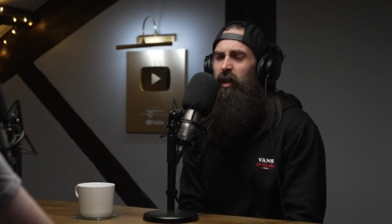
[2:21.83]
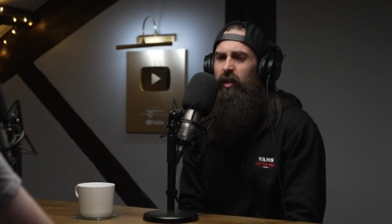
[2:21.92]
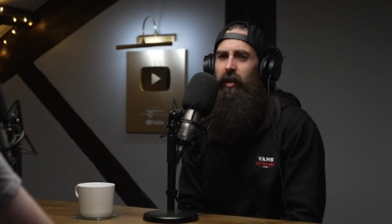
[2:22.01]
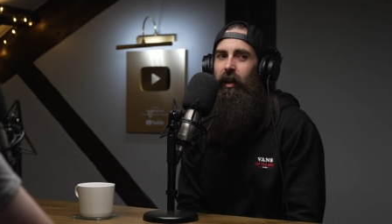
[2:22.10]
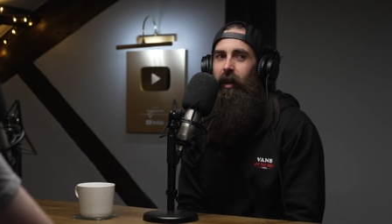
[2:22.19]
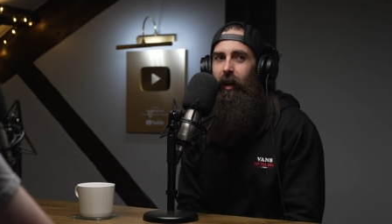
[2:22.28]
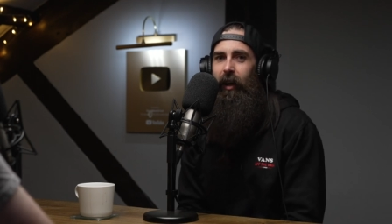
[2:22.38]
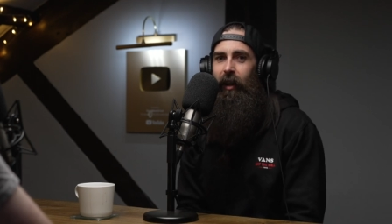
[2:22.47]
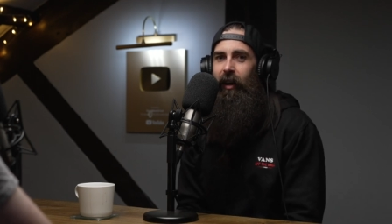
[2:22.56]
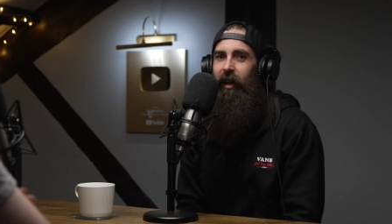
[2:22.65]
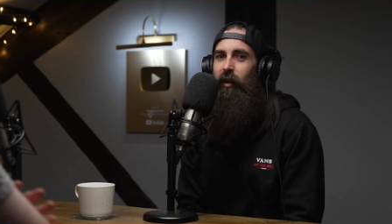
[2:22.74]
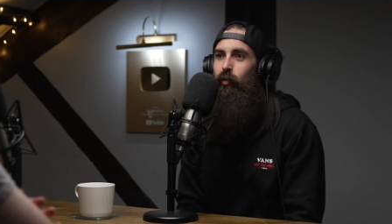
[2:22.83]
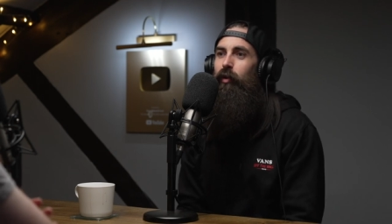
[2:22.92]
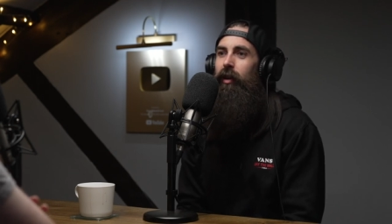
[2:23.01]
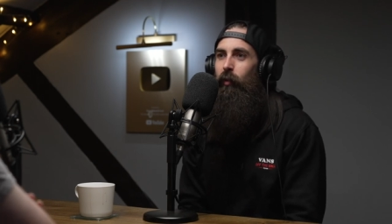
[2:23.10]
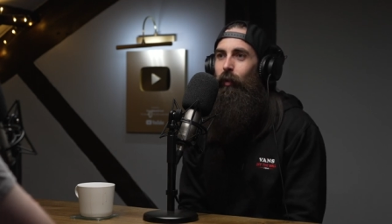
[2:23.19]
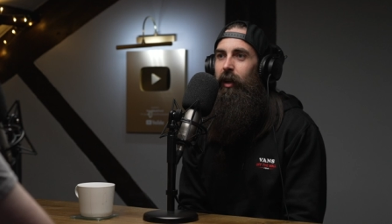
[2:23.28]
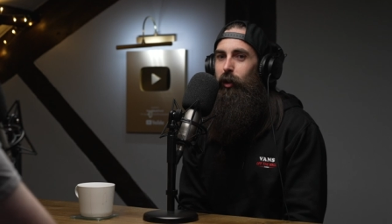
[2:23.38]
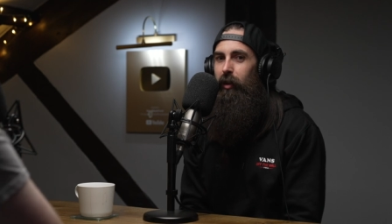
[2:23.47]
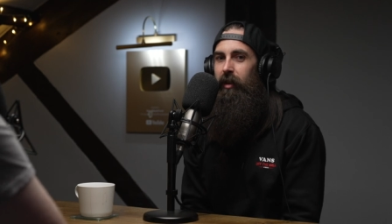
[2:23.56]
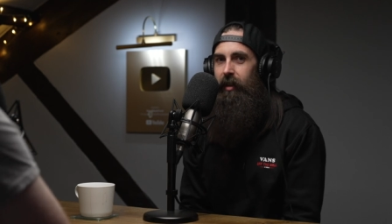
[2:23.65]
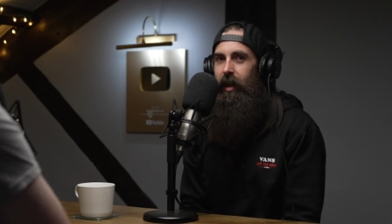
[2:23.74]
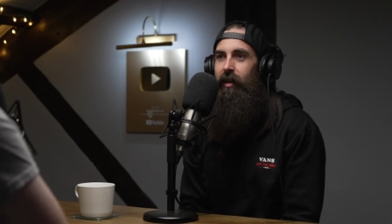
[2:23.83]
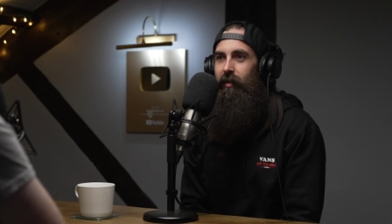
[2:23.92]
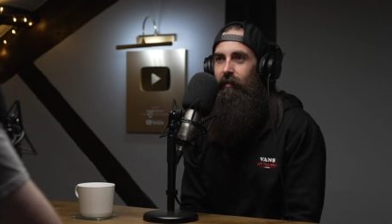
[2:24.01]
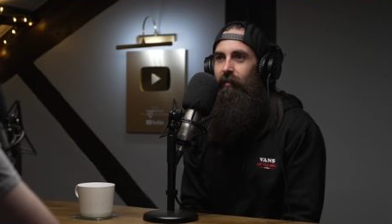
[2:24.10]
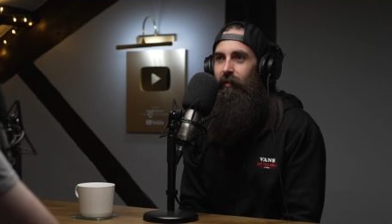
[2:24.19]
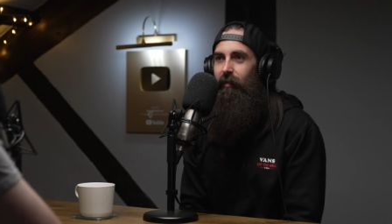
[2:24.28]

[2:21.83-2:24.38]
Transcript: It's it's really rich and it tastes